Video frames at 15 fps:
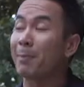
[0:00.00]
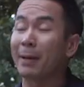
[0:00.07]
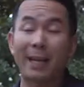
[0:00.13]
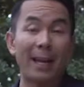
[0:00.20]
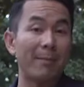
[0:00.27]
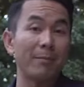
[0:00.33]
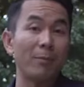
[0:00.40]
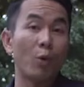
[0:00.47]

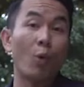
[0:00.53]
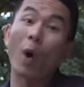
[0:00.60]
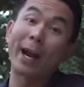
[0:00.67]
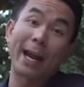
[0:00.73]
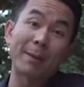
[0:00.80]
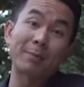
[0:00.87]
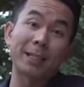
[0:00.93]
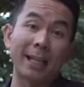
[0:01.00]
become who I
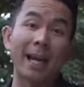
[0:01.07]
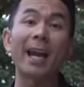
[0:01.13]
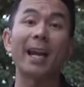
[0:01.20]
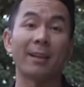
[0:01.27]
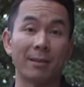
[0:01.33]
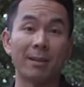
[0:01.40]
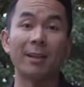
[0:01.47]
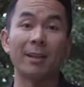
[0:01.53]
am today
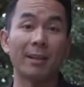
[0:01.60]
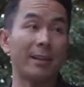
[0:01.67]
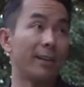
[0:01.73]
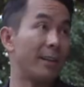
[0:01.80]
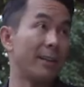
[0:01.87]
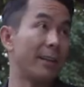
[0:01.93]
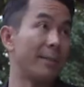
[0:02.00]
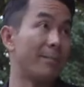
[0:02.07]

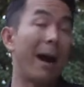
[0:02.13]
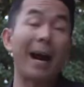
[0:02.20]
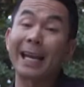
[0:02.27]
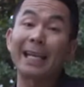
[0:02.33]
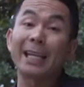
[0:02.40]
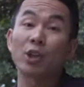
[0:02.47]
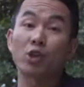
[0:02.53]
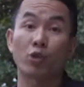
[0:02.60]
in my
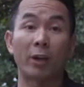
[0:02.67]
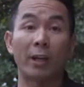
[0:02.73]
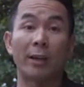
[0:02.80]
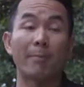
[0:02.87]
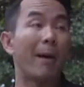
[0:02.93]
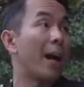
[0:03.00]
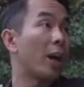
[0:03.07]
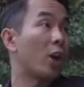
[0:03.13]
industry,
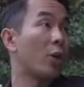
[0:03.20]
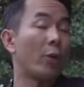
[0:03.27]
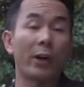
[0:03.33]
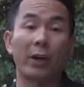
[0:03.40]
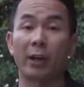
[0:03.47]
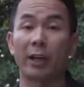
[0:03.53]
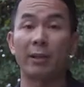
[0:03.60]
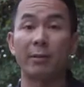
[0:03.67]
in my
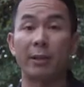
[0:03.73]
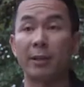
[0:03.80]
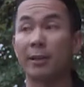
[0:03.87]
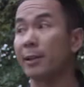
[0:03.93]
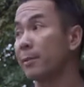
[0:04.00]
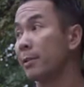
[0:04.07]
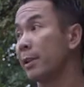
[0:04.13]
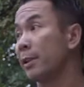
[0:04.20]
career,
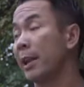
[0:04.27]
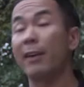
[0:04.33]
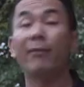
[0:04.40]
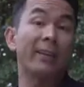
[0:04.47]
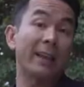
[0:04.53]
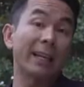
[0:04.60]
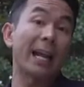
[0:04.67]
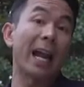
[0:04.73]
in
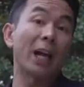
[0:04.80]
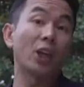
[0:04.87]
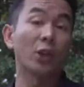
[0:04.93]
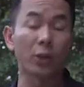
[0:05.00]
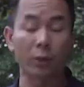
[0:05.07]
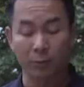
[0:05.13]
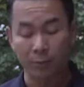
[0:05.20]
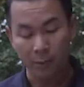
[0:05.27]
everything that I
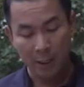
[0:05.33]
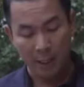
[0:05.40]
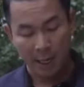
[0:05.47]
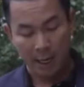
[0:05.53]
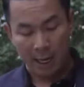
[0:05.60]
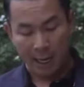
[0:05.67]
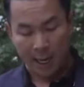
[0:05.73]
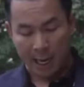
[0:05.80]
do.
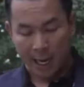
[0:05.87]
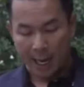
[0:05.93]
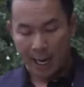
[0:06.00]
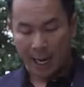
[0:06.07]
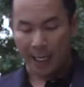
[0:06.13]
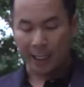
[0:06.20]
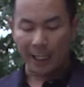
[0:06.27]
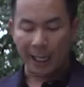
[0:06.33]

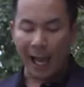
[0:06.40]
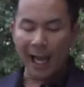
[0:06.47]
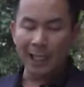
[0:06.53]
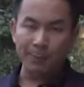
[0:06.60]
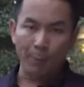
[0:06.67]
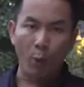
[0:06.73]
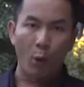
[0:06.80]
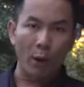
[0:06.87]
And the
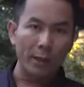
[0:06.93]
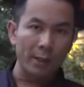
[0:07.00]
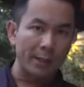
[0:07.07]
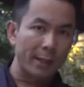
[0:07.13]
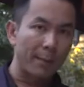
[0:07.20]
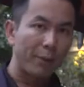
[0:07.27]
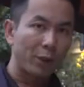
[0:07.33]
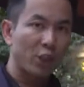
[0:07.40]
last point,
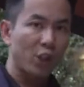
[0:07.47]
number